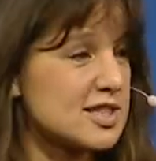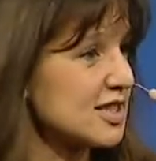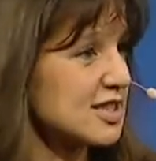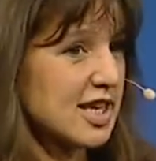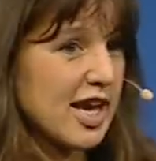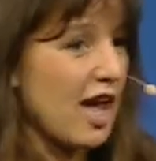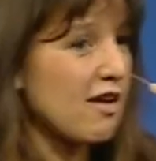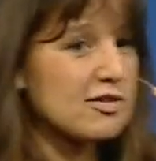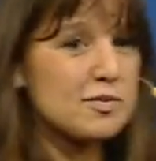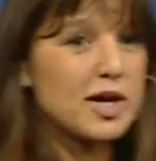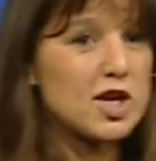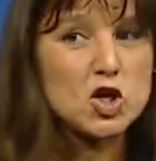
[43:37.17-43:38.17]
It's like
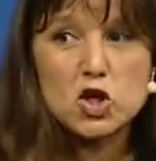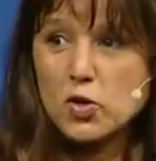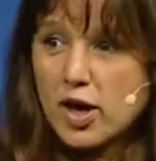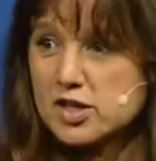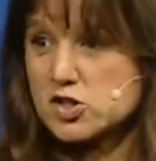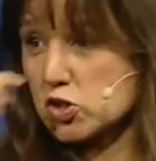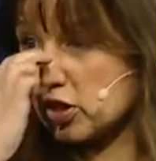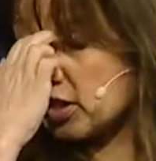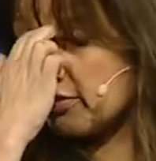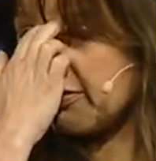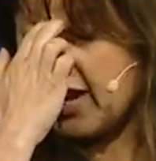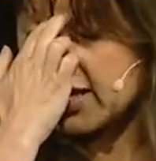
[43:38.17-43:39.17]
everybody knew how to
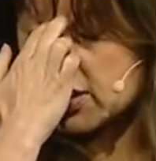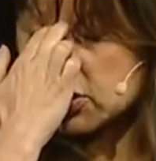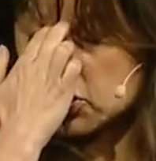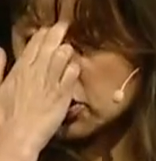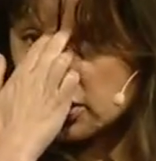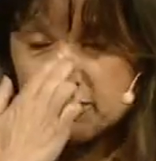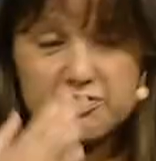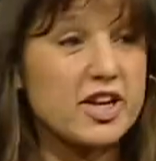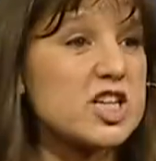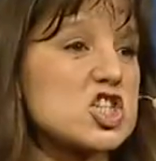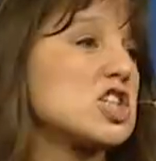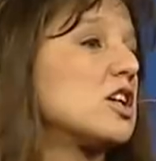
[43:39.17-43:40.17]
circumvent. So,
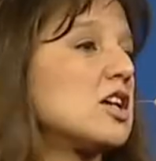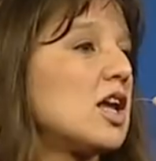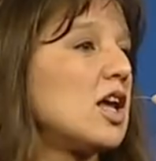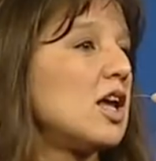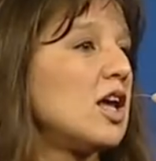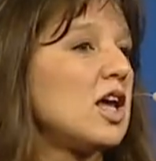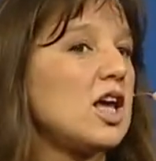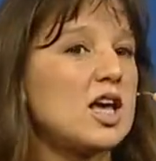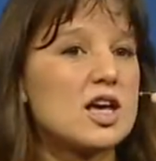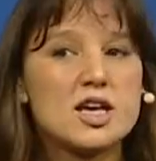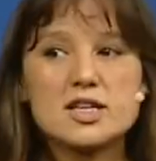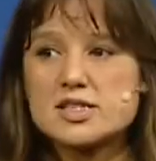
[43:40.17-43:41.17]
circumvention
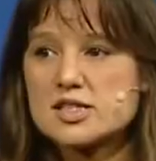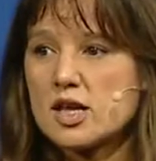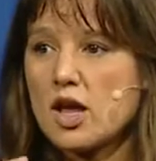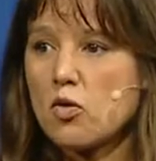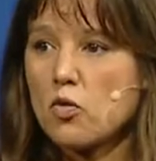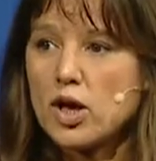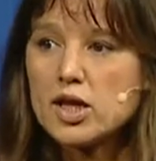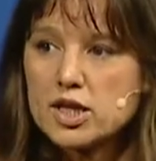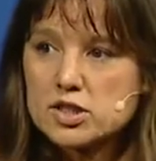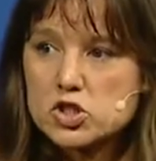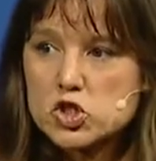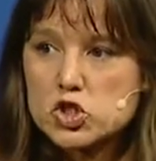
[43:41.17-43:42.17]
is well
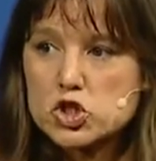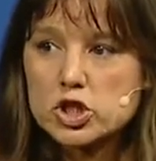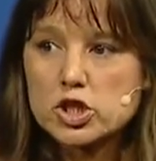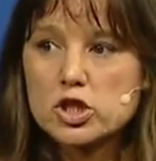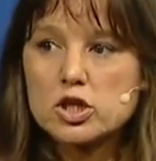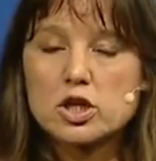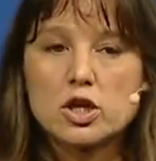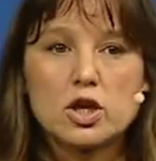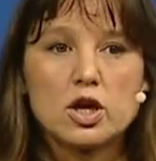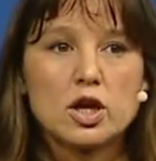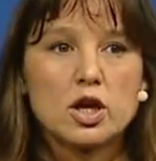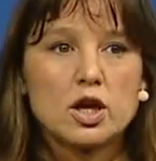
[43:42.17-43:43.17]
understood,
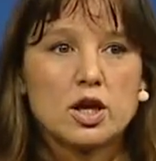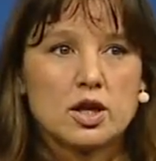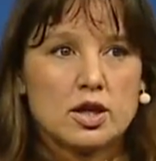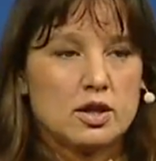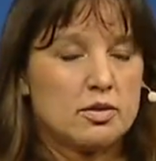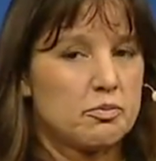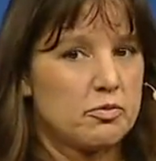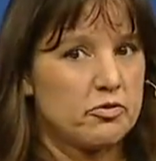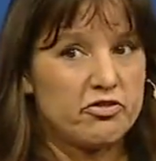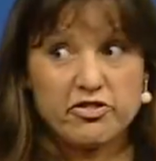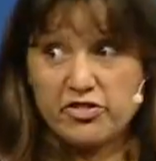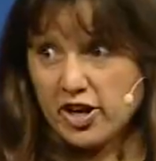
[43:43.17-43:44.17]

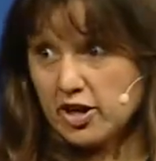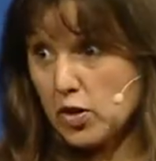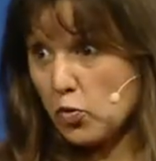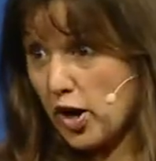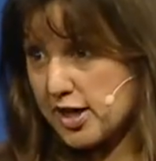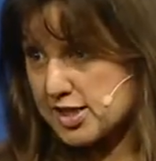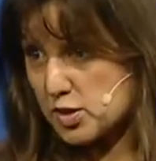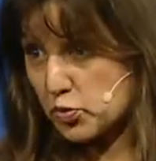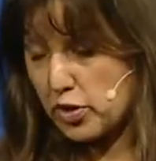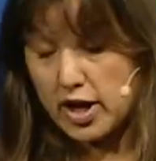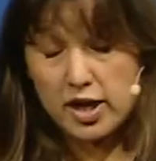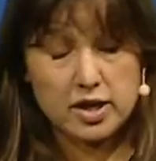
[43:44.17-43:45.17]
very
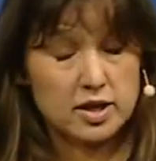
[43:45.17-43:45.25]
widespread.